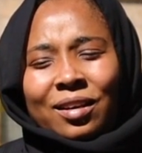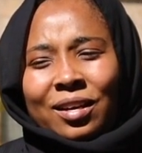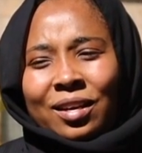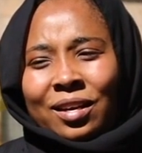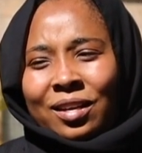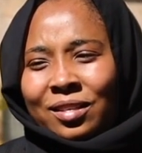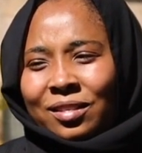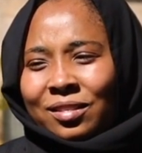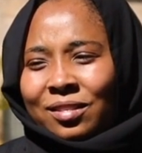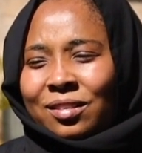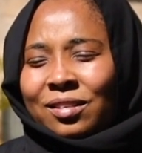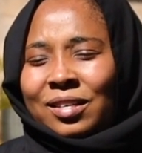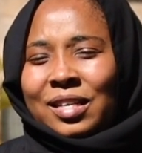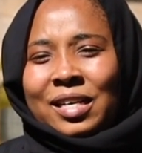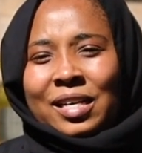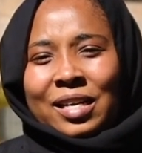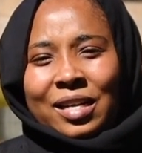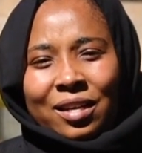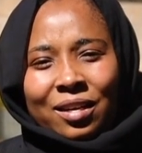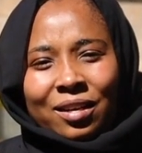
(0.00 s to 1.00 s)
it
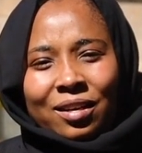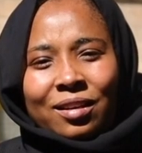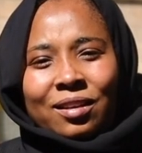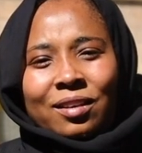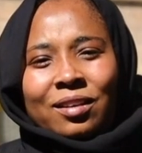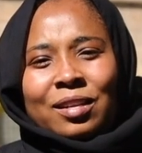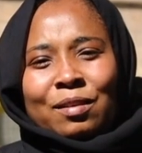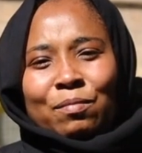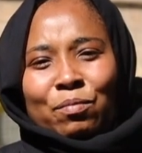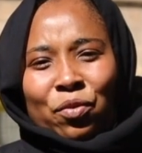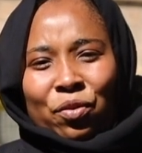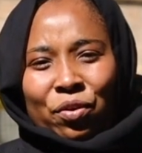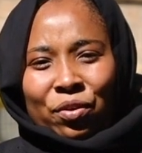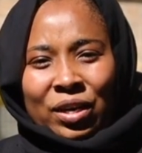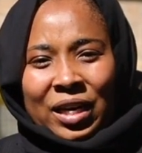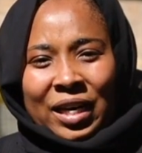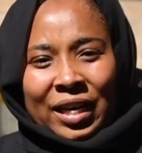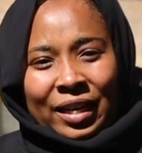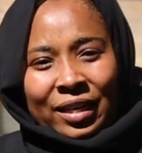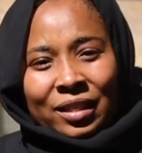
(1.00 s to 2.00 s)
really
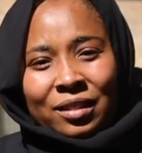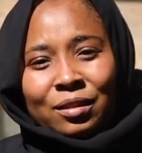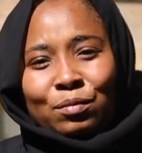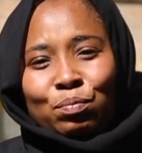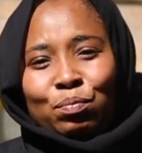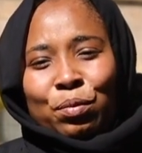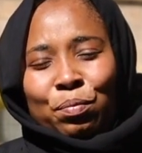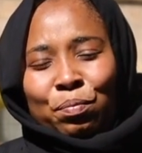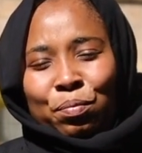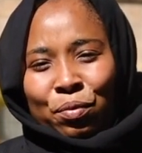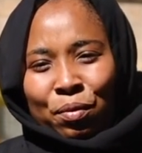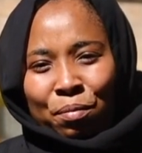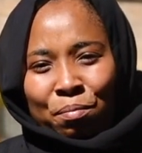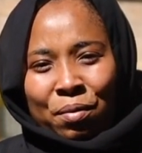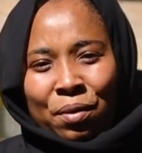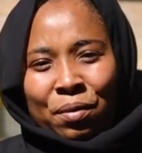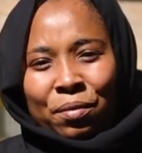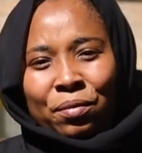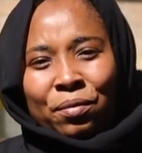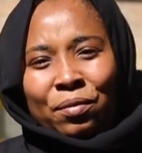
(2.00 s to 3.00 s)
demoralizes people
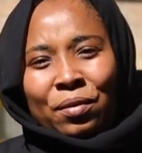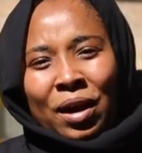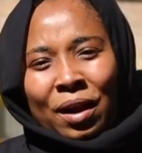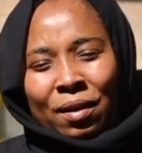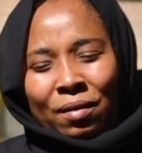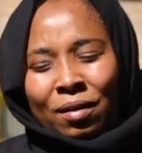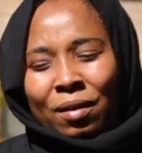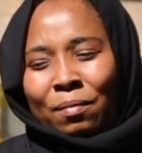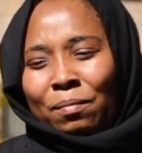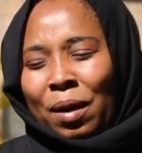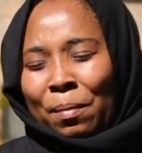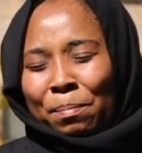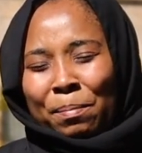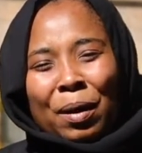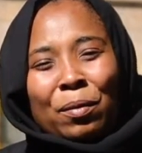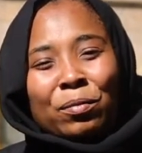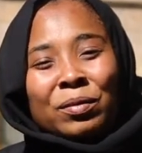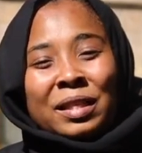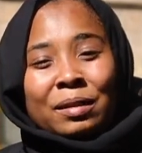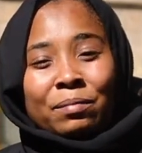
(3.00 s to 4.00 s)

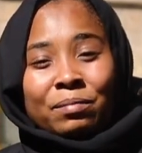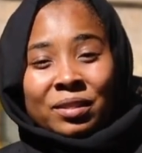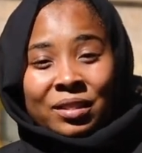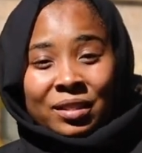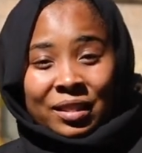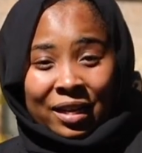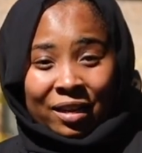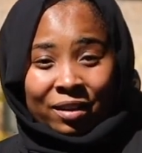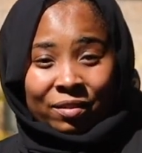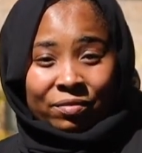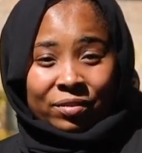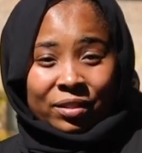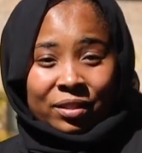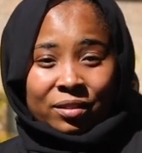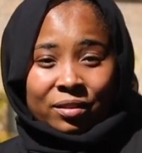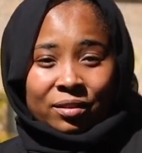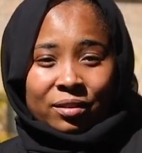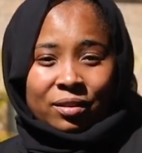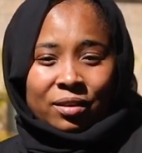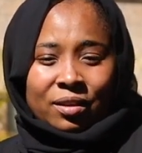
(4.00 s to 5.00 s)
about
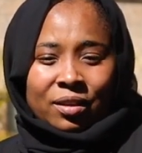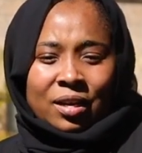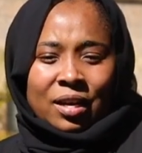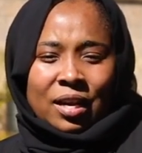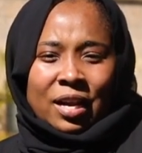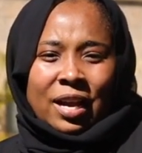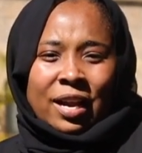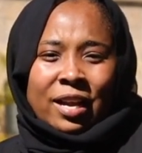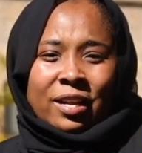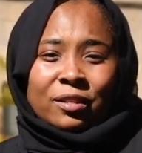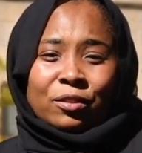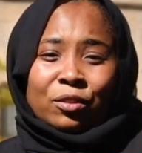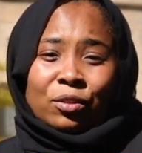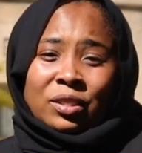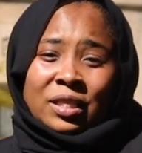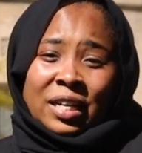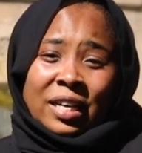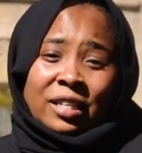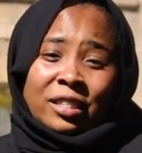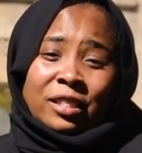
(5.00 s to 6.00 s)
themselves. And
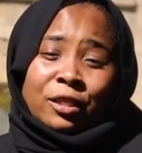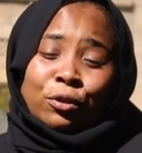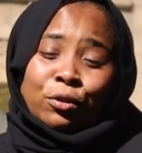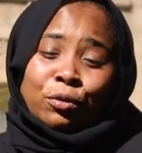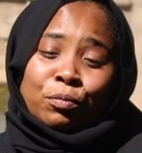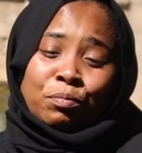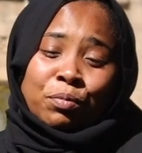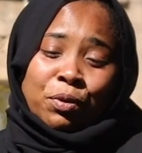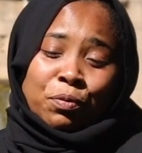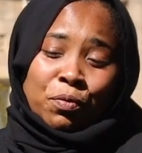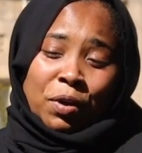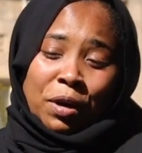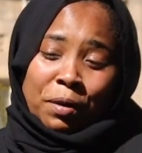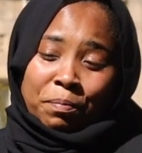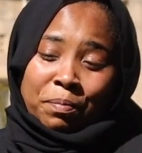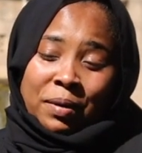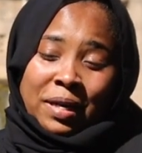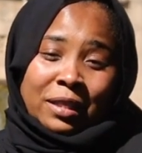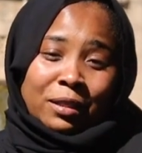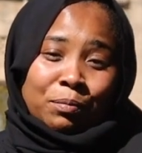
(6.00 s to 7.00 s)
society should be
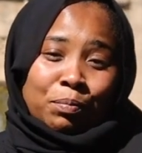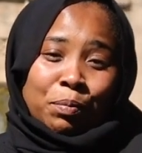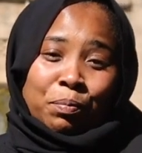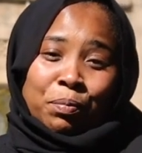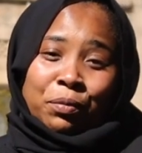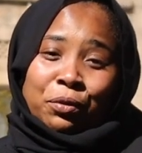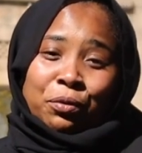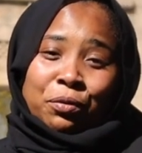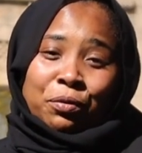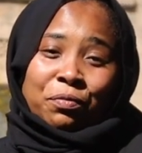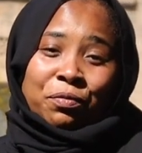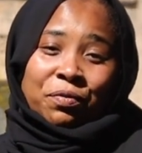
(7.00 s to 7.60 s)
one place people should